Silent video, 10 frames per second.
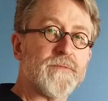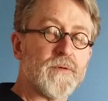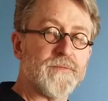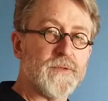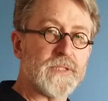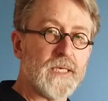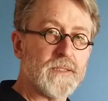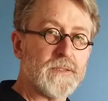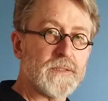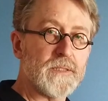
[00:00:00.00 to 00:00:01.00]
for a few
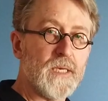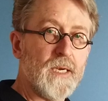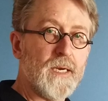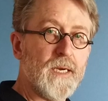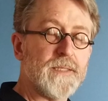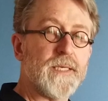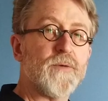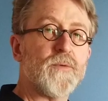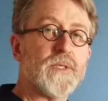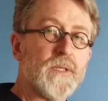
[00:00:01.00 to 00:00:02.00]
seconds, and then
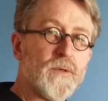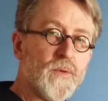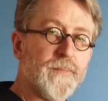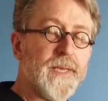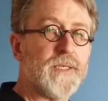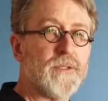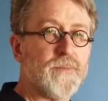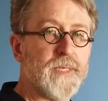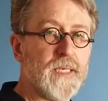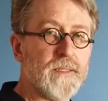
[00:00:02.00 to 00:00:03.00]
it will remain
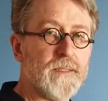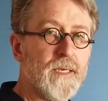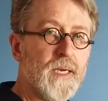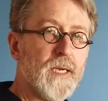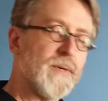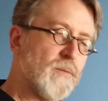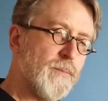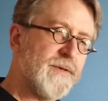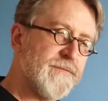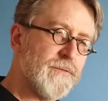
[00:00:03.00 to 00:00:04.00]
illuminated. But it
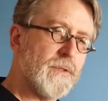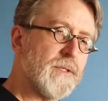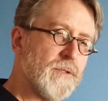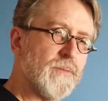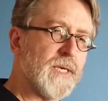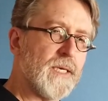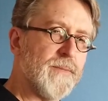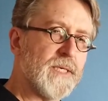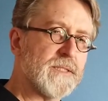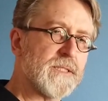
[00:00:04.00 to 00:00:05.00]
won't be fully illuminated
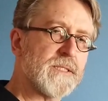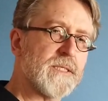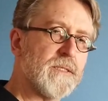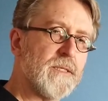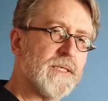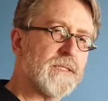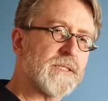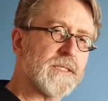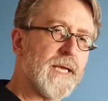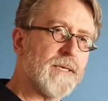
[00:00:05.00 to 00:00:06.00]
because it's still in
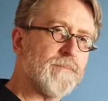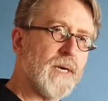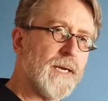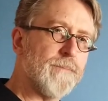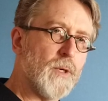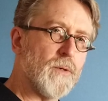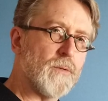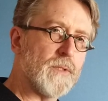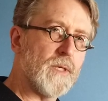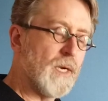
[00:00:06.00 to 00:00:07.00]
standby
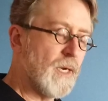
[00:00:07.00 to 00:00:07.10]
mode.